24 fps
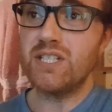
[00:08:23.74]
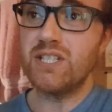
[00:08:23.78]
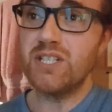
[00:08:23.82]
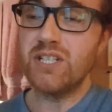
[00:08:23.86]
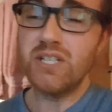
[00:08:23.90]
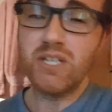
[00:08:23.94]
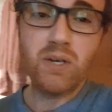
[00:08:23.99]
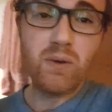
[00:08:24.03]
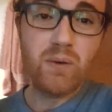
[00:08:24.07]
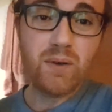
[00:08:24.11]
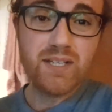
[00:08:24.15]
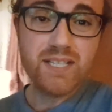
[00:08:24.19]
Do you
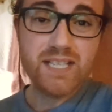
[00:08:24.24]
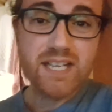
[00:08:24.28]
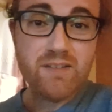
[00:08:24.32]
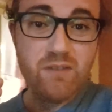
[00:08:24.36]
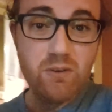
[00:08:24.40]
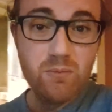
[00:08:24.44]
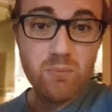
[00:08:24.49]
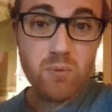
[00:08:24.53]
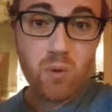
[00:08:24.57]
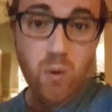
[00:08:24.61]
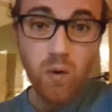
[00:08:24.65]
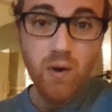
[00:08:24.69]
know what's even
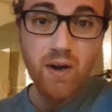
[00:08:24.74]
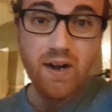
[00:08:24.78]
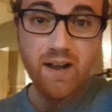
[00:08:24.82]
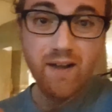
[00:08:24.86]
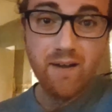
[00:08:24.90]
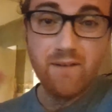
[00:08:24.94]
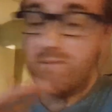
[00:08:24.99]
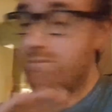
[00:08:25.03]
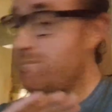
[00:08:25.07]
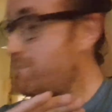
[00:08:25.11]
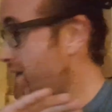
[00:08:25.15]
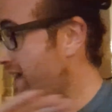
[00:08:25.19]
more
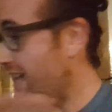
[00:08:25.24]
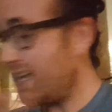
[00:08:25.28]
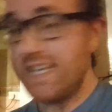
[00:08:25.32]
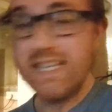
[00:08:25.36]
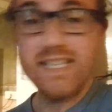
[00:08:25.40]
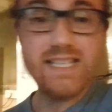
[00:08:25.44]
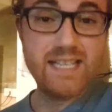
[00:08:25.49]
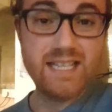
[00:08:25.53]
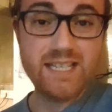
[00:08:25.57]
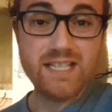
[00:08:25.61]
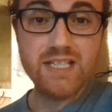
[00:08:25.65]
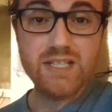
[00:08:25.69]

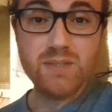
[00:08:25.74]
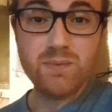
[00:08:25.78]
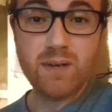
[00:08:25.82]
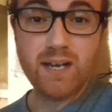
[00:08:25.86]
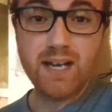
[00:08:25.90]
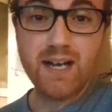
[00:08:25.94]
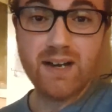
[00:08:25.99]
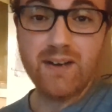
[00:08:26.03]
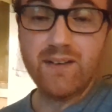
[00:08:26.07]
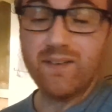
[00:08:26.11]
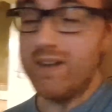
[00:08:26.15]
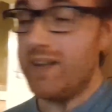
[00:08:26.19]
amazing as
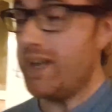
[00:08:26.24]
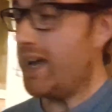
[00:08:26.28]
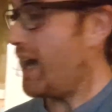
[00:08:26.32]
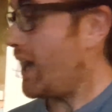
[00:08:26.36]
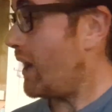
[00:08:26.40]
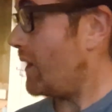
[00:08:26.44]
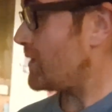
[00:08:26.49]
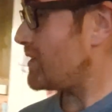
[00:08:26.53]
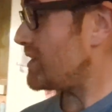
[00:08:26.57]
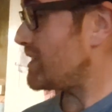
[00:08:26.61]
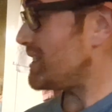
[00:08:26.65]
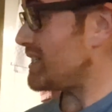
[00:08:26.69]
well?
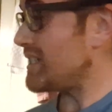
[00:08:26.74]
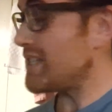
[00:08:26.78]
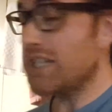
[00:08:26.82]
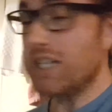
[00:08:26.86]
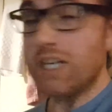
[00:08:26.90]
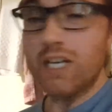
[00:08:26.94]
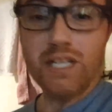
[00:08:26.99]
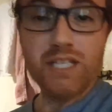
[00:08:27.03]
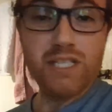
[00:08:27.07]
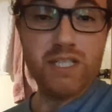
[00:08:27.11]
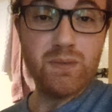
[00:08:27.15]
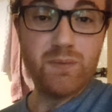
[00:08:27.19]
I was
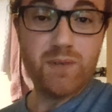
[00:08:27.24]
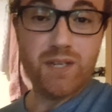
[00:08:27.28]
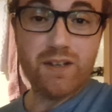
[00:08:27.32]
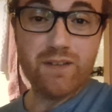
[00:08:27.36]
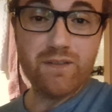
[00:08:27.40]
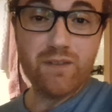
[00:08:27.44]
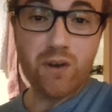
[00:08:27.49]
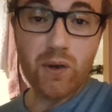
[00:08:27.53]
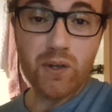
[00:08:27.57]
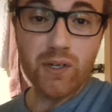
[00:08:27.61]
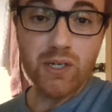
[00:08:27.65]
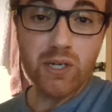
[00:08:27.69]
discussing with
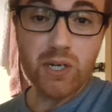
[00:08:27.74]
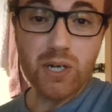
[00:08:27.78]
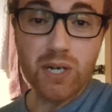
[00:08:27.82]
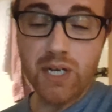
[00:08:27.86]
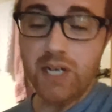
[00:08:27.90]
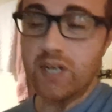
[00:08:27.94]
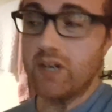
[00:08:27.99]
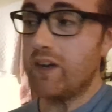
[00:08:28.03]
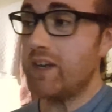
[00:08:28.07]
Yvonne earlier.